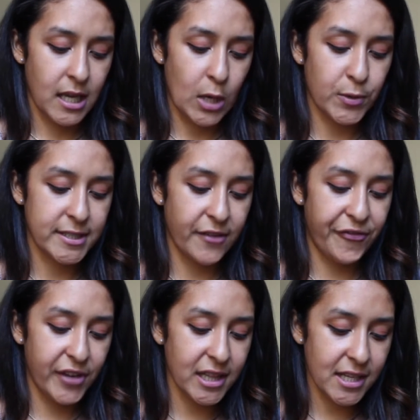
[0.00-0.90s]
It was the
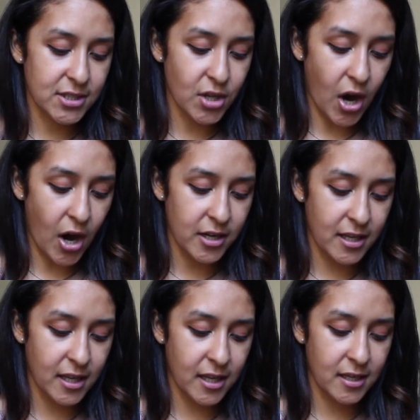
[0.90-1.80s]
Felix
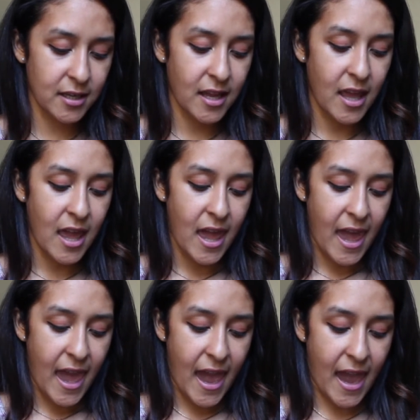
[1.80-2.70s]
cardigan,
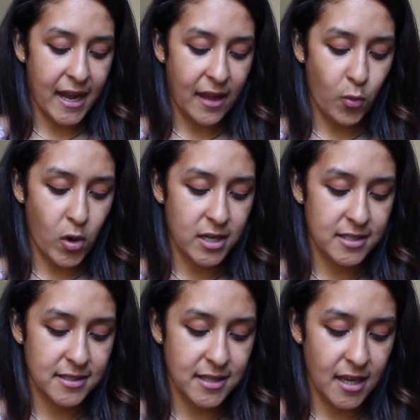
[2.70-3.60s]
and I want to
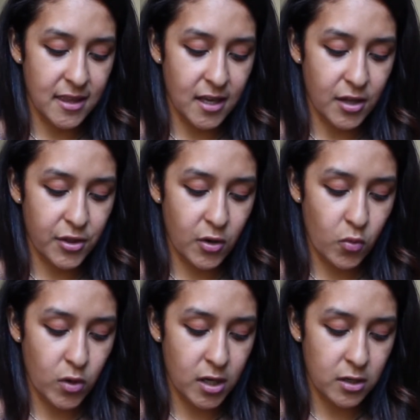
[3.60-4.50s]
say the other
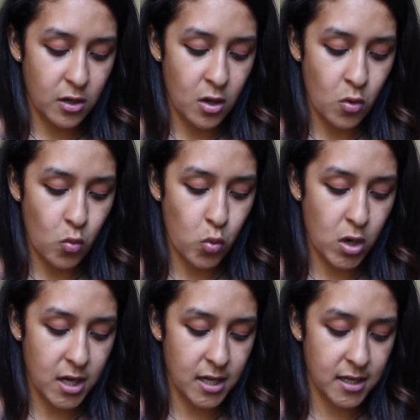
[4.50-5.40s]
one
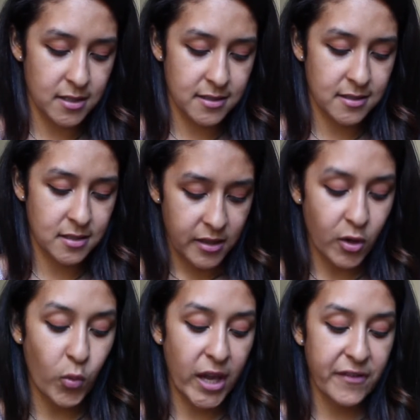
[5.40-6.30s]
was
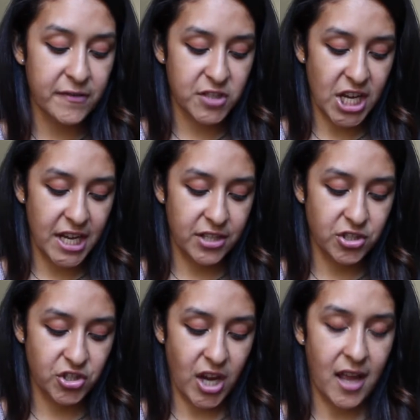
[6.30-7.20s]
the Wave of
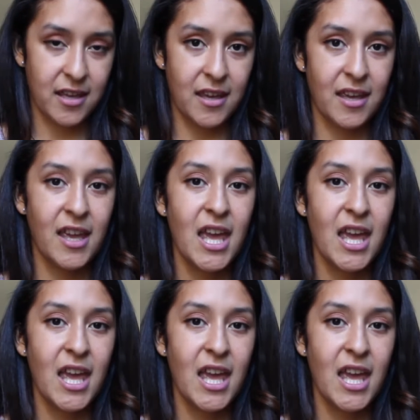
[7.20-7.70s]
Change jacket.